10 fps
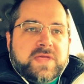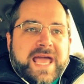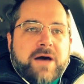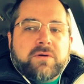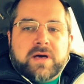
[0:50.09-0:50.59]
the
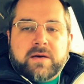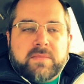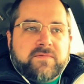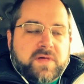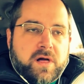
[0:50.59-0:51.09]
outcome
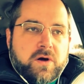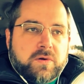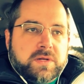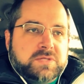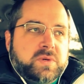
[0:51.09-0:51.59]
of the
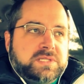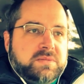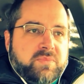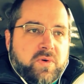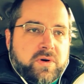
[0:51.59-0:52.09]
code is what's
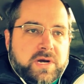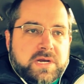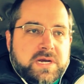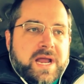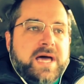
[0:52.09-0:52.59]

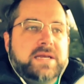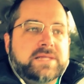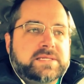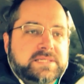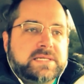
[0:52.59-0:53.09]
important, not
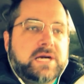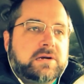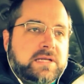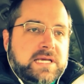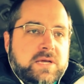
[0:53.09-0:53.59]

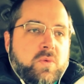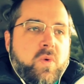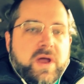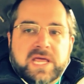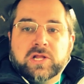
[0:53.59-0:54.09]
necessarily
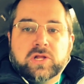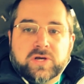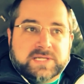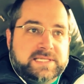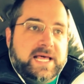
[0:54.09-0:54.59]
what it
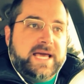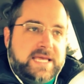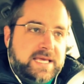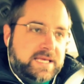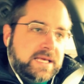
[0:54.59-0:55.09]
looks
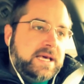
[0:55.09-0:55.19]
like.